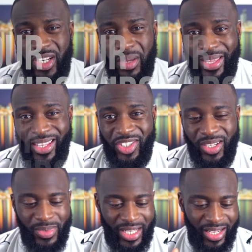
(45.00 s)
trained at many
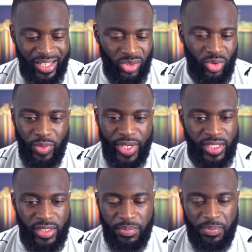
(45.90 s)
gyms and there's
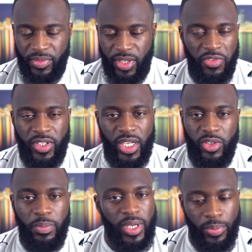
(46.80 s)
always different
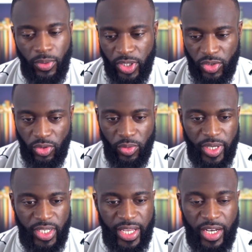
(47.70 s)
types of people. There's
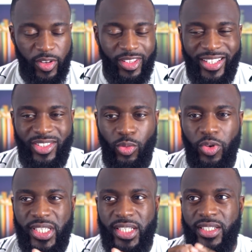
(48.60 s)
always and there's
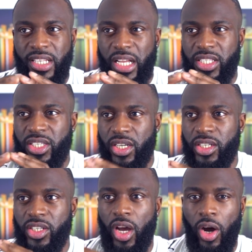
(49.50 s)
always a, a
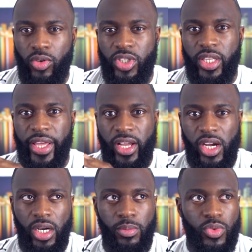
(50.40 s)
certain culture that
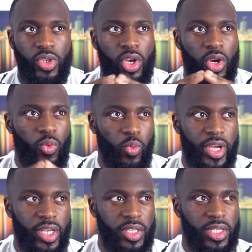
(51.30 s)
comes
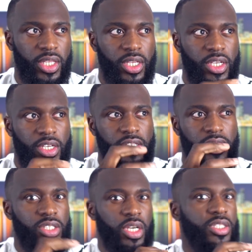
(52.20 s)
with
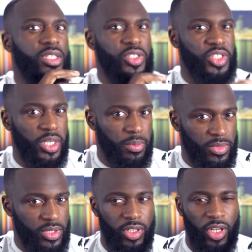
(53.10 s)
certain
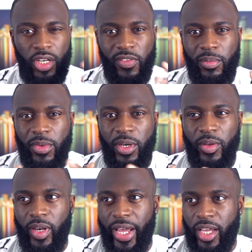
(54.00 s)
gyms. None of them are
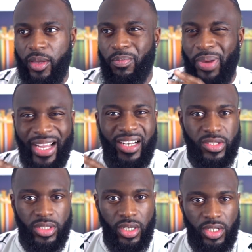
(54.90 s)
like bad
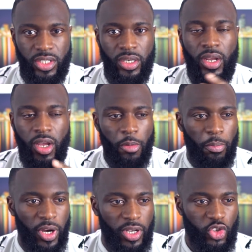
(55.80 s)
as such,
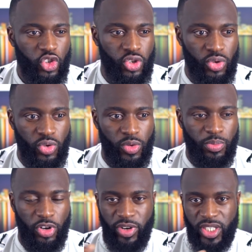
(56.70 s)
but to
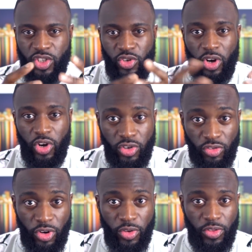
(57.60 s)
progress in your own
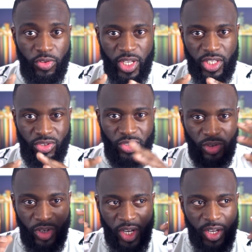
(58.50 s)
growth, you need
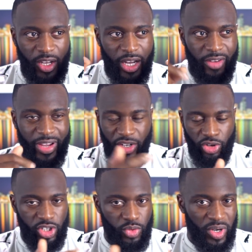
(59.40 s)
to kind of
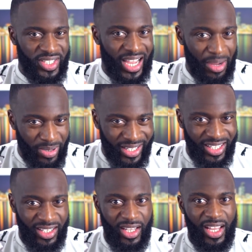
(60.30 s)
acknowledge what is happening